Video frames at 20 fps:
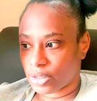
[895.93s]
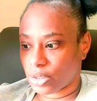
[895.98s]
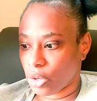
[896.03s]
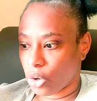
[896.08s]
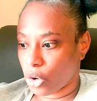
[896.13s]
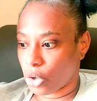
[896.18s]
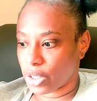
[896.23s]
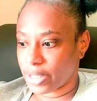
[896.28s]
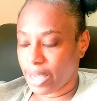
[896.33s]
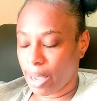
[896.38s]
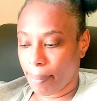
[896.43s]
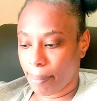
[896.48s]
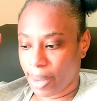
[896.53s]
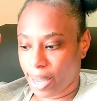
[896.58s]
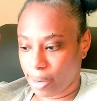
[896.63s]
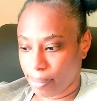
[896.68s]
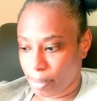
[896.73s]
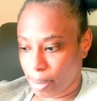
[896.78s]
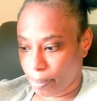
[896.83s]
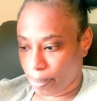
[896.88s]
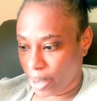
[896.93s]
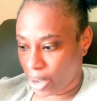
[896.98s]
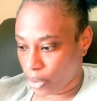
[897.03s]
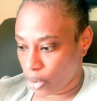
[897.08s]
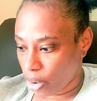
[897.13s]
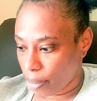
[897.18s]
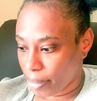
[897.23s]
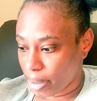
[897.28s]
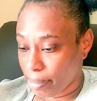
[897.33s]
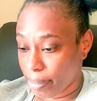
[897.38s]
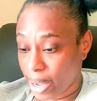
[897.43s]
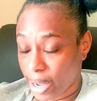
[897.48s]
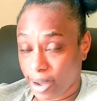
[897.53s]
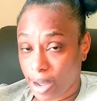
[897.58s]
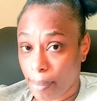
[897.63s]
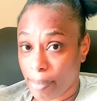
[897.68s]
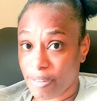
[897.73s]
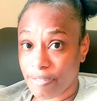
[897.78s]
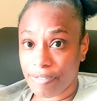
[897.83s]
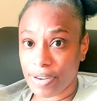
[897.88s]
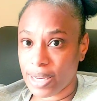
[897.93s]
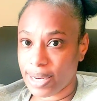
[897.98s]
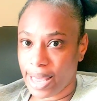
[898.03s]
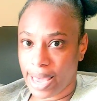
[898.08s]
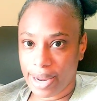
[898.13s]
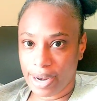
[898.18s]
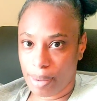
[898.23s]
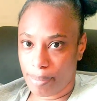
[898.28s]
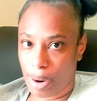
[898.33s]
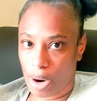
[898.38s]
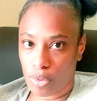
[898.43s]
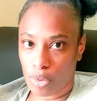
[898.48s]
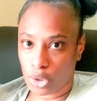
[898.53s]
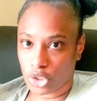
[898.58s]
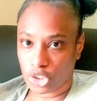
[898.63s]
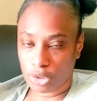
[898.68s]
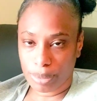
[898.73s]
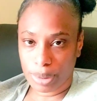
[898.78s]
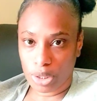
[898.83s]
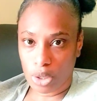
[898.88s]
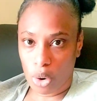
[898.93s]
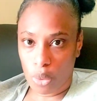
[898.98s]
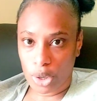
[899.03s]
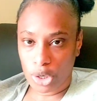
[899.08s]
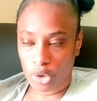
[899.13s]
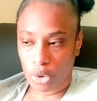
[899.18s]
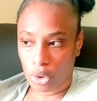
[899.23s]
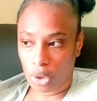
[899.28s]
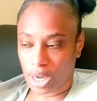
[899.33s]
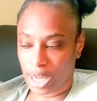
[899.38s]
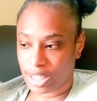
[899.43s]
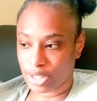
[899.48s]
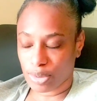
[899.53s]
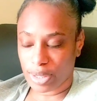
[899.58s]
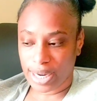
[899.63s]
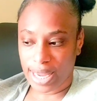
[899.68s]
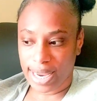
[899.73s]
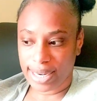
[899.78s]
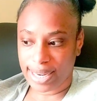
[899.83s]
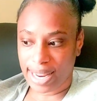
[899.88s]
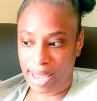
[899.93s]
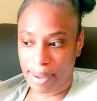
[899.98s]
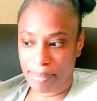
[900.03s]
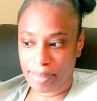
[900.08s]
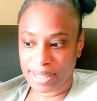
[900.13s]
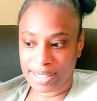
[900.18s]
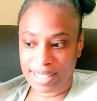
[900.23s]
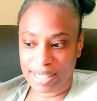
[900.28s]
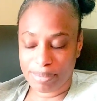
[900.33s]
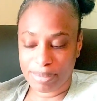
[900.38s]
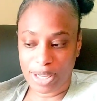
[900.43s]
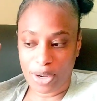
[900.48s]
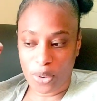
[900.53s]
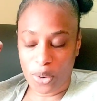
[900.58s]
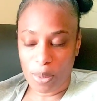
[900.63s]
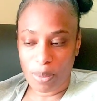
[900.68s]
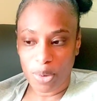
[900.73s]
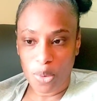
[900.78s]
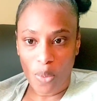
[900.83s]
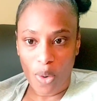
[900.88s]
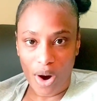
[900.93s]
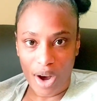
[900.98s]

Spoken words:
So yeah man, me pack up my bag and me feel like them a rush me now, you know, because when I time me see him take up the